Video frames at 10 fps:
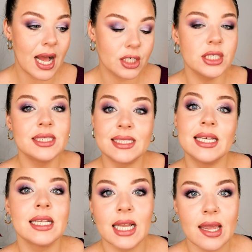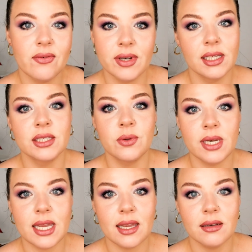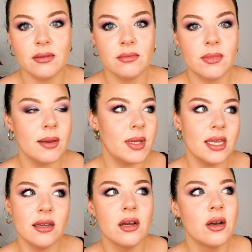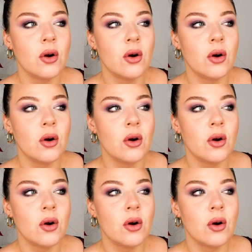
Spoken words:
actually didn't like Vanilla 28, maybe